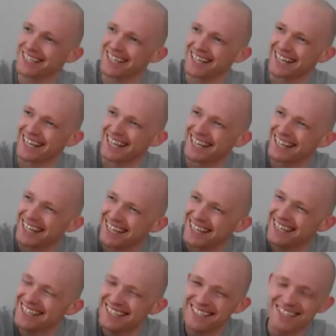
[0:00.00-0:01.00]

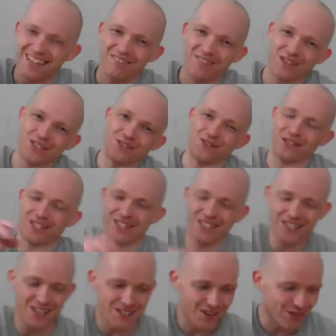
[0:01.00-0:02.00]
I'm only joking.
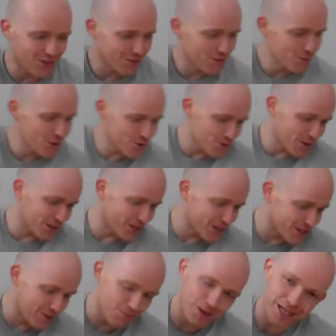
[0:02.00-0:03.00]
The 3 moves we're
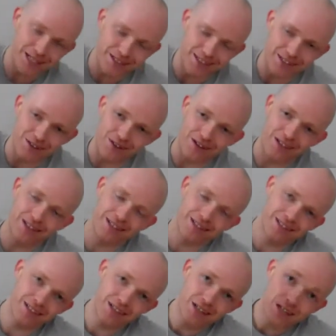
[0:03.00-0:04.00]
going to combine today are
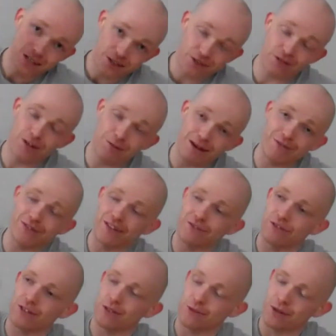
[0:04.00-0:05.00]
3 of my
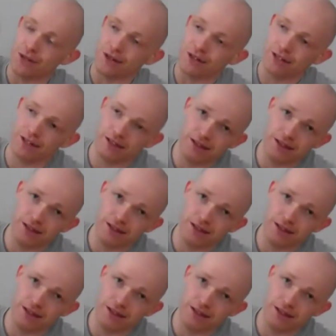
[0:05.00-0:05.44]
favourites. We've got